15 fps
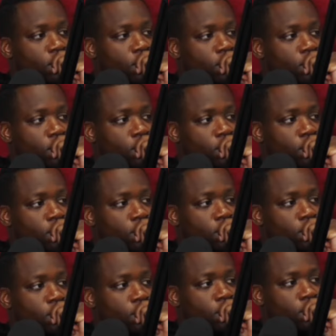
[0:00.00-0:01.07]

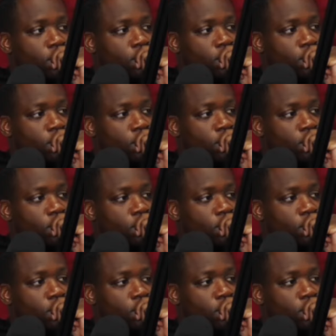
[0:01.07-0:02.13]

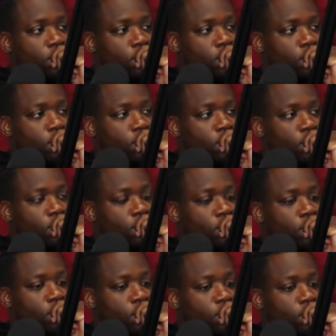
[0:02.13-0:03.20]

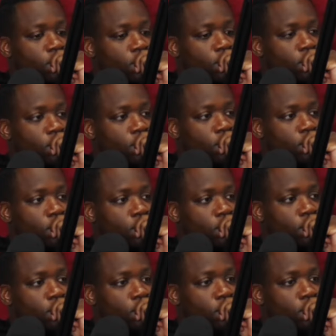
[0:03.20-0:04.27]

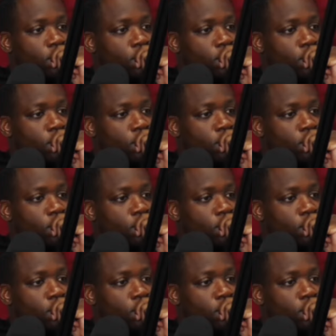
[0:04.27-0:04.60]
This person isn't speaking.